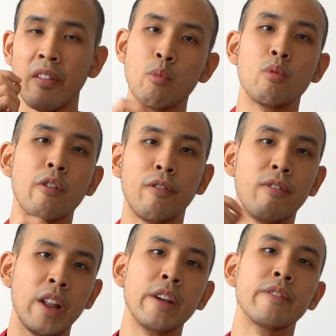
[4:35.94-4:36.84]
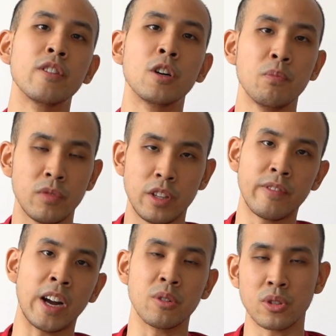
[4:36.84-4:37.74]
that we will flavor the
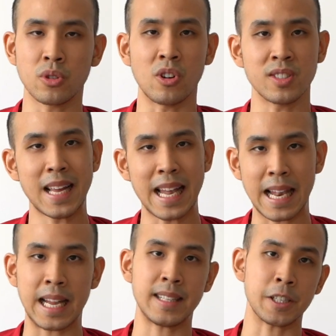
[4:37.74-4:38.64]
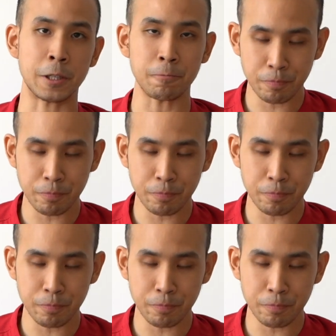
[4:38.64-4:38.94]
final sauce later.